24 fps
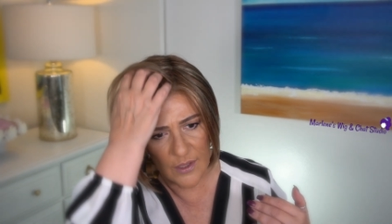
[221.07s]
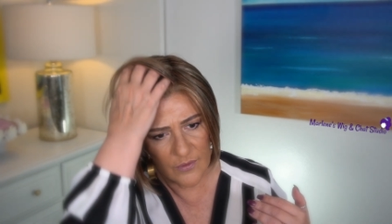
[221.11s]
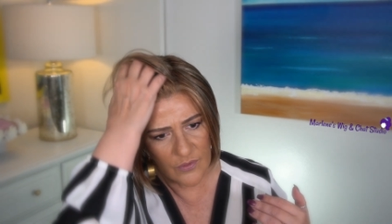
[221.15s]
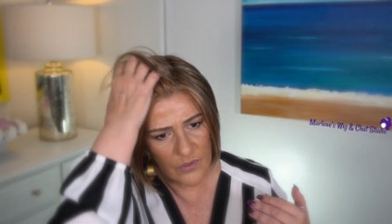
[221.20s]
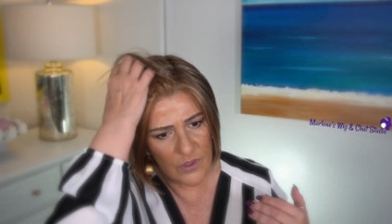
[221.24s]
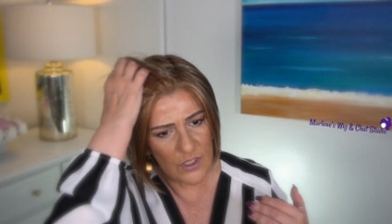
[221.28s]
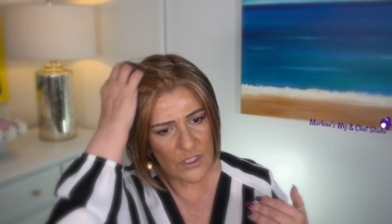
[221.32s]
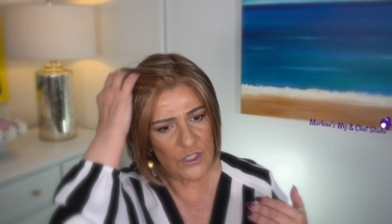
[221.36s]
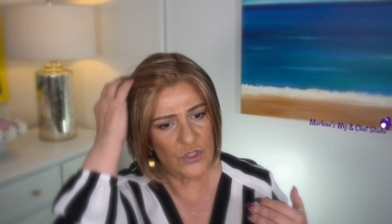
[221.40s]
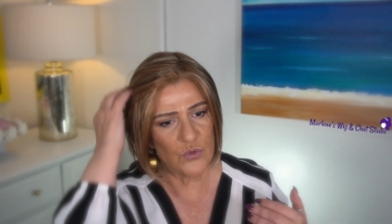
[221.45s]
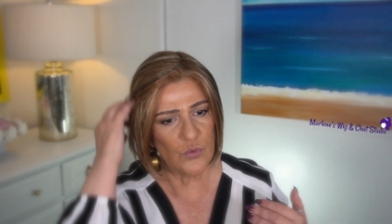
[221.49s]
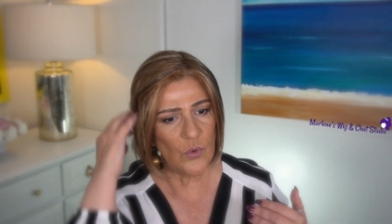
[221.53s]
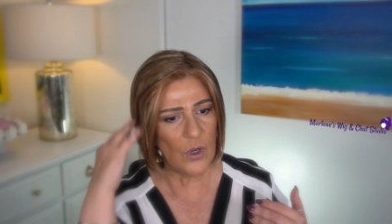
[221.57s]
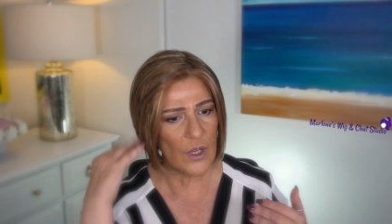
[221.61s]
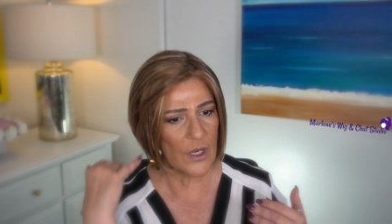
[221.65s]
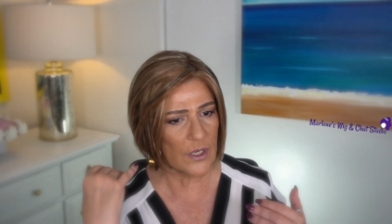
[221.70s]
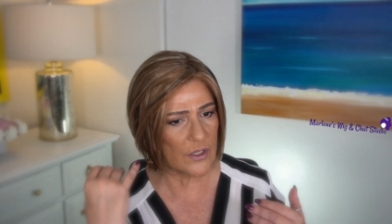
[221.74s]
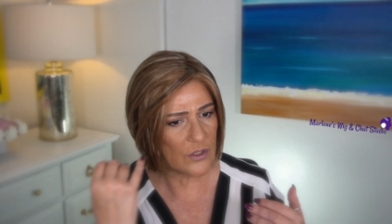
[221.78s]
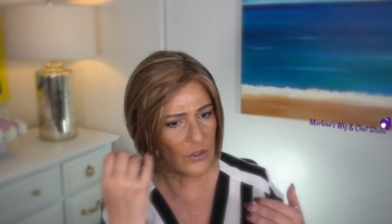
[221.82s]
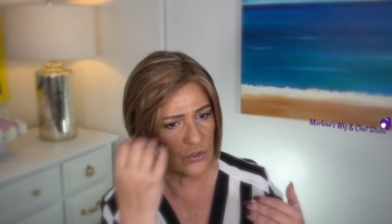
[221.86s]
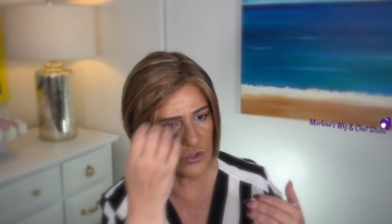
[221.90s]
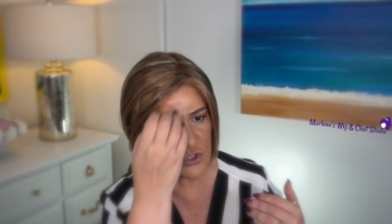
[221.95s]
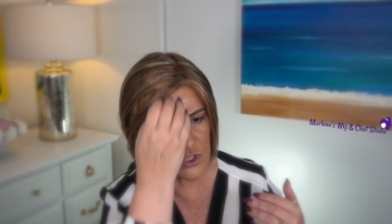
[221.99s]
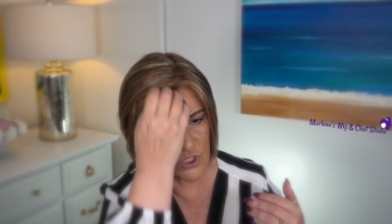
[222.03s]
This
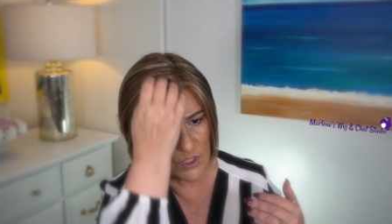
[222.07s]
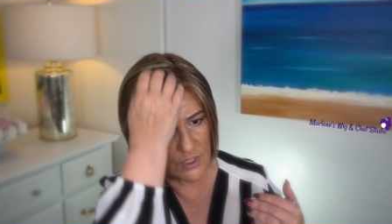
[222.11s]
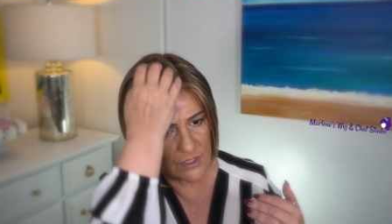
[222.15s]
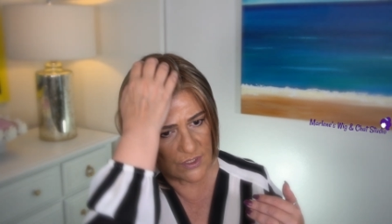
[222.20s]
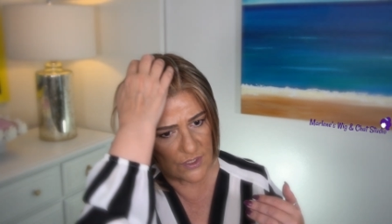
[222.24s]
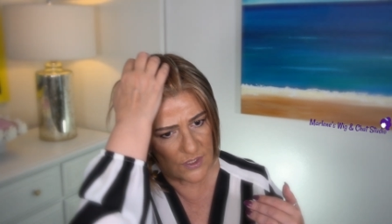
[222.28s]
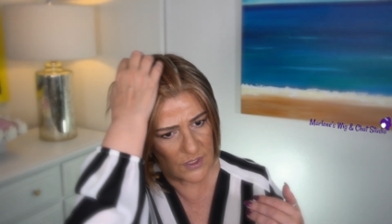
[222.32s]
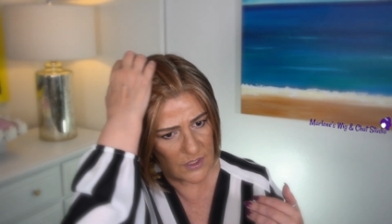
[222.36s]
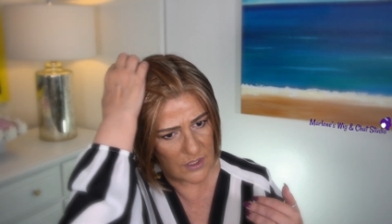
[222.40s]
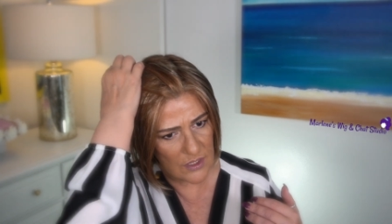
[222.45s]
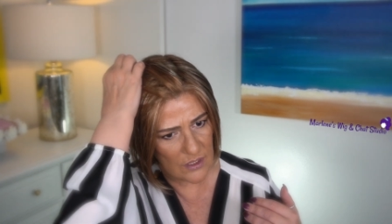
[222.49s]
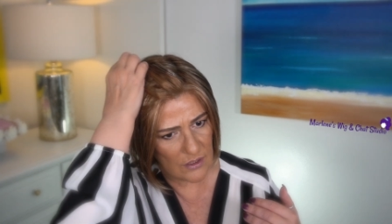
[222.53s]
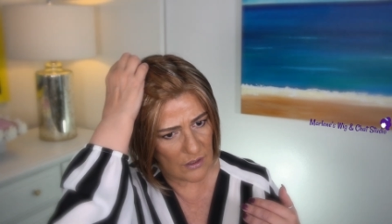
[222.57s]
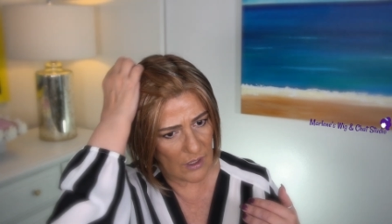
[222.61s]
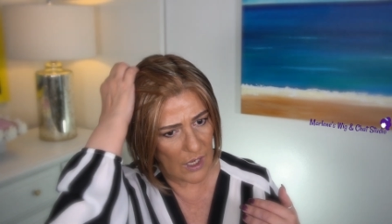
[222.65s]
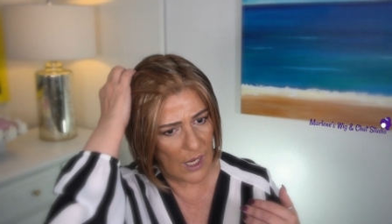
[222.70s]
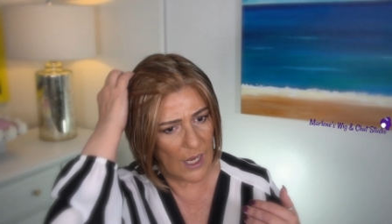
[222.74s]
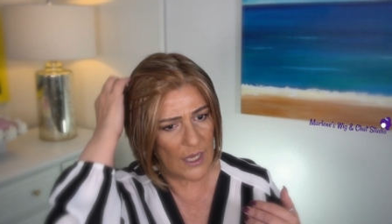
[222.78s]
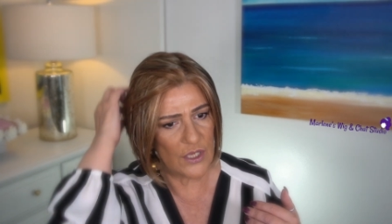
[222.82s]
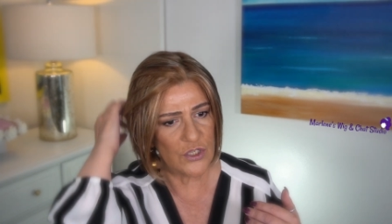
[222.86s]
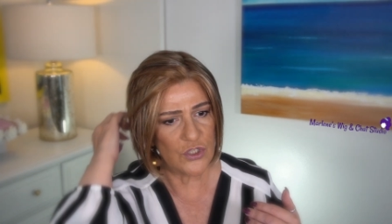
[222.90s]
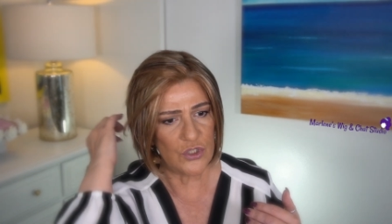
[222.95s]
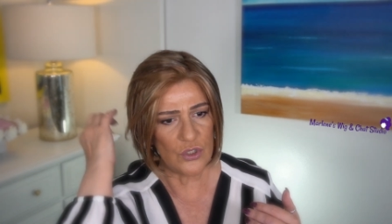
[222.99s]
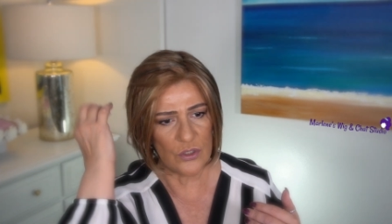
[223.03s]
one you just
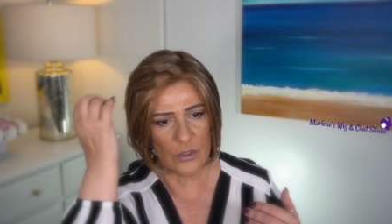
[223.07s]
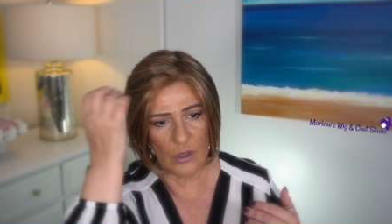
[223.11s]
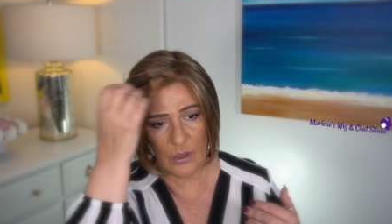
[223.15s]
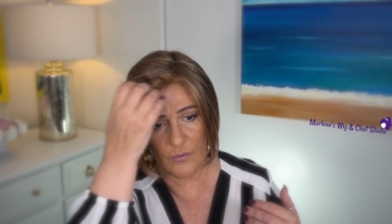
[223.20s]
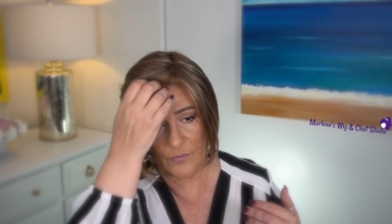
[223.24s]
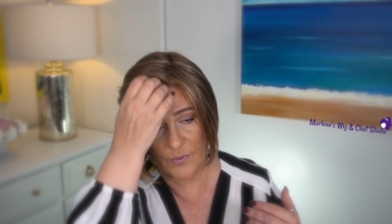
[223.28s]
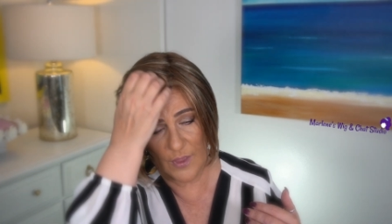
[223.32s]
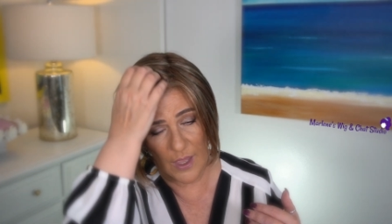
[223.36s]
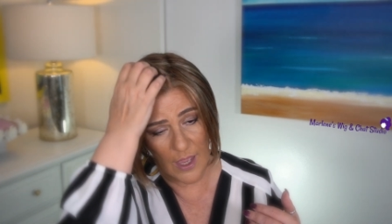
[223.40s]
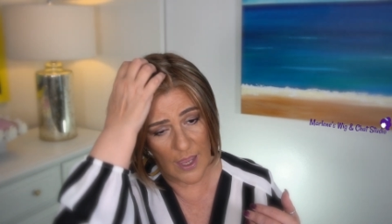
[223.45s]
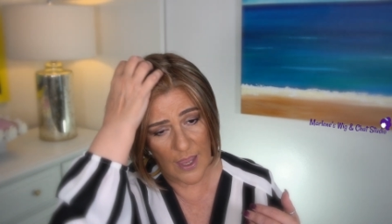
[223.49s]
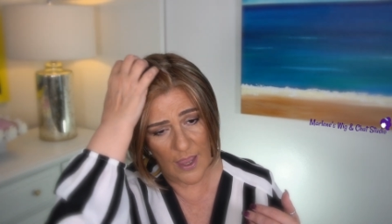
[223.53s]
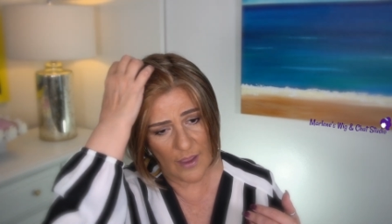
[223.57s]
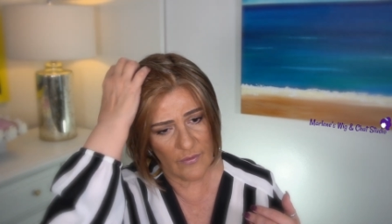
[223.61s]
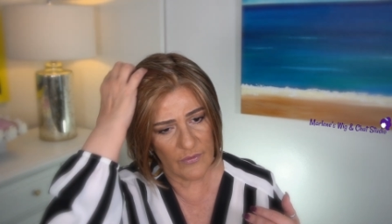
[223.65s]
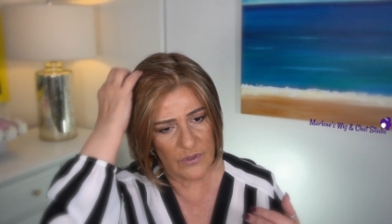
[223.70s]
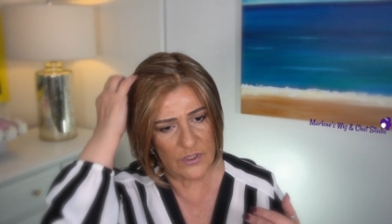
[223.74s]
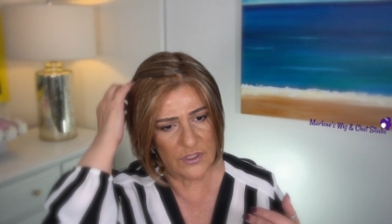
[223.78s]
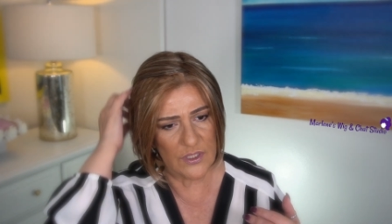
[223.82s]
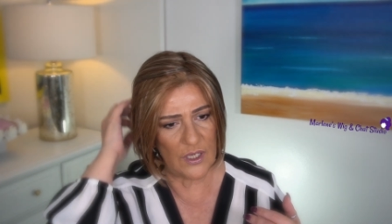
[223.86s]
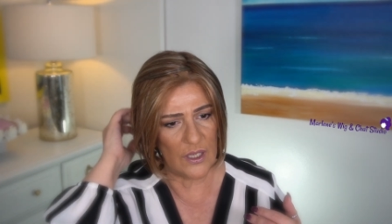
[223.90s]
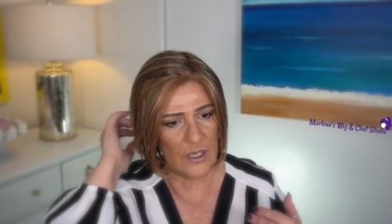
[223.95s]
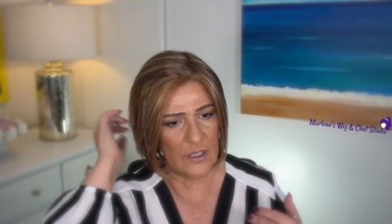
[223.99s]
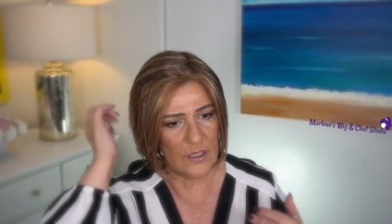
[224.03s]
I just I
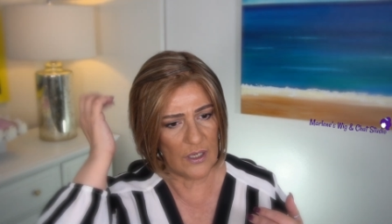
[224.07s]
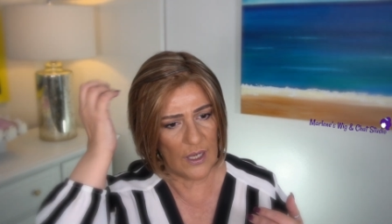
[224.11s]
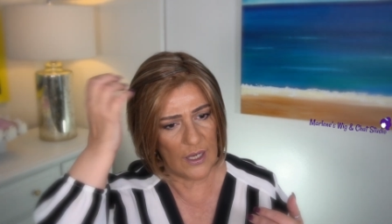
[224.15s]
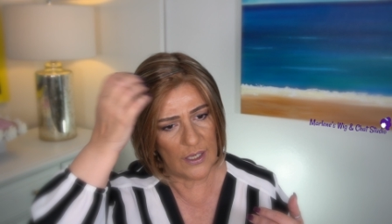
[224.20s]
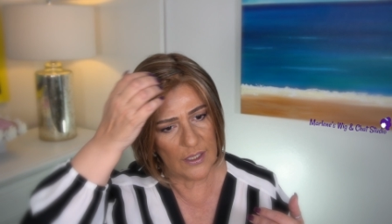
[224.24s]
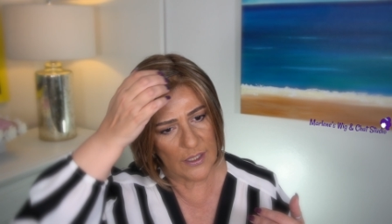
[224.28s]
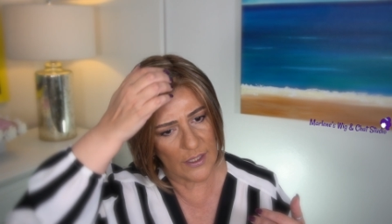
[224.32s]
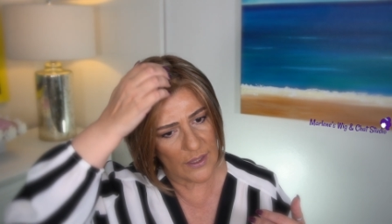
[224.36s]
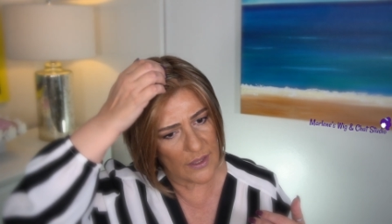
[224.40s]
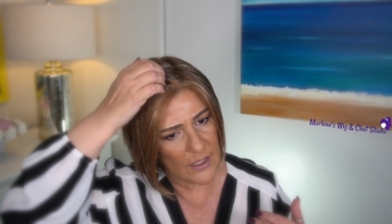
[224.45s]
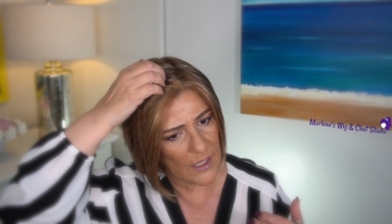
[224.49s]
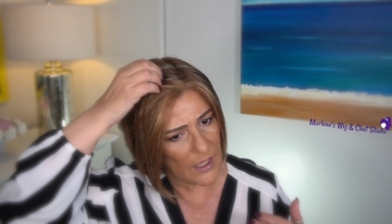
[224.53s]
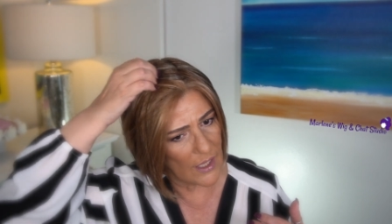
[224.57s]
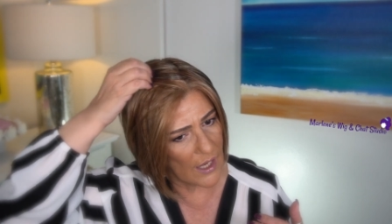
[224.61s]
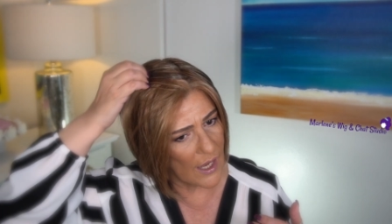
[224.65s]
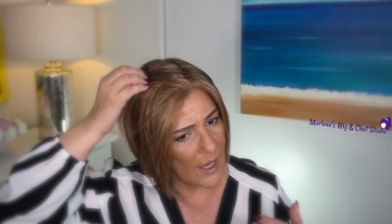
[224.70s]
haven't done anything.